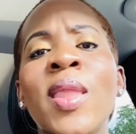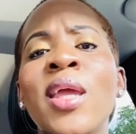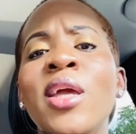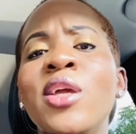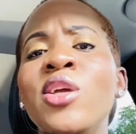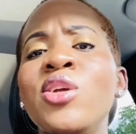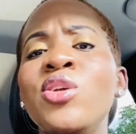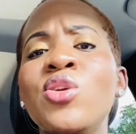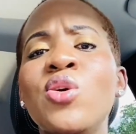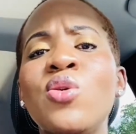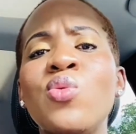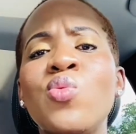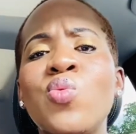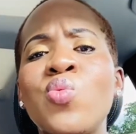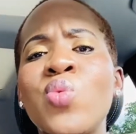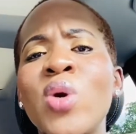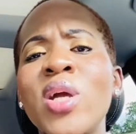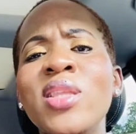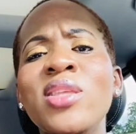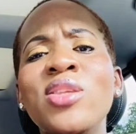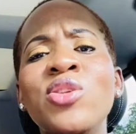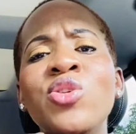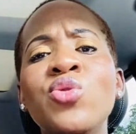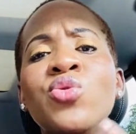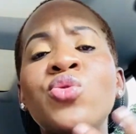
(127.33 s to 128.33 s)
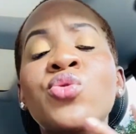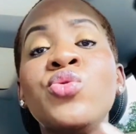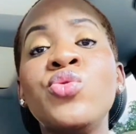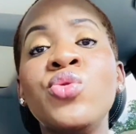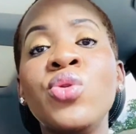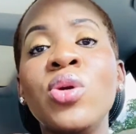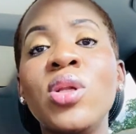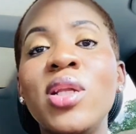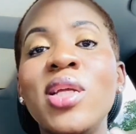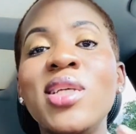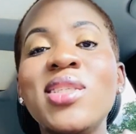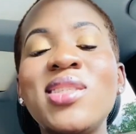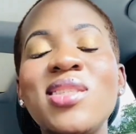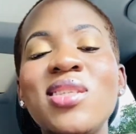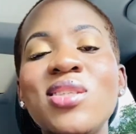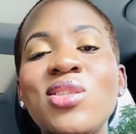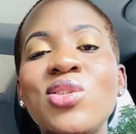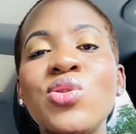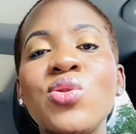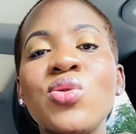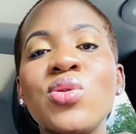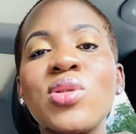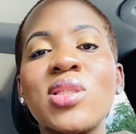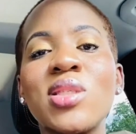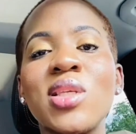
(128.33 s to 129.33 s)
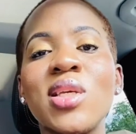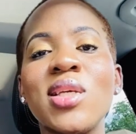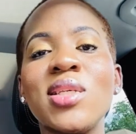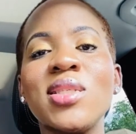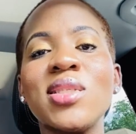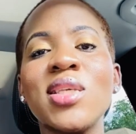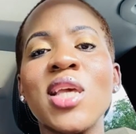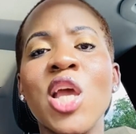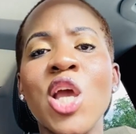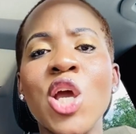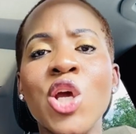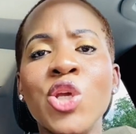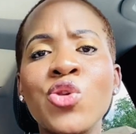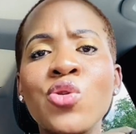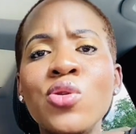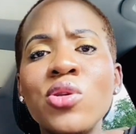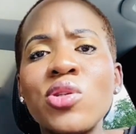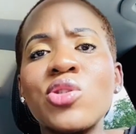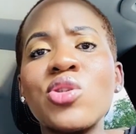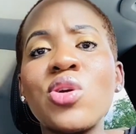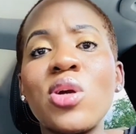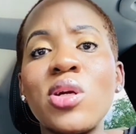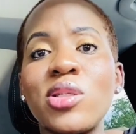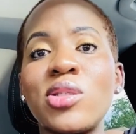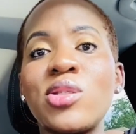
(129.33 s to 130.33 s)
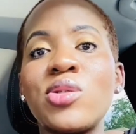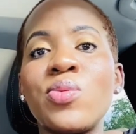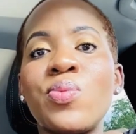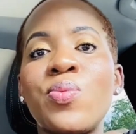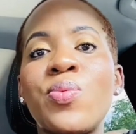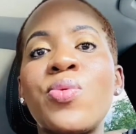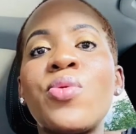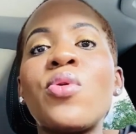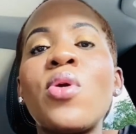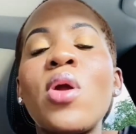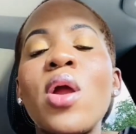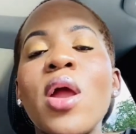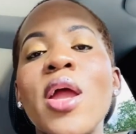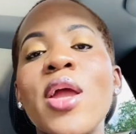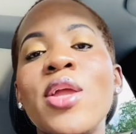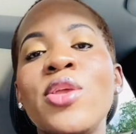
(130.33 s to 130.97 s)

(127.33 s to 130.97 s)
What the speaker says: You know, when you're listening to those things, you start to pray.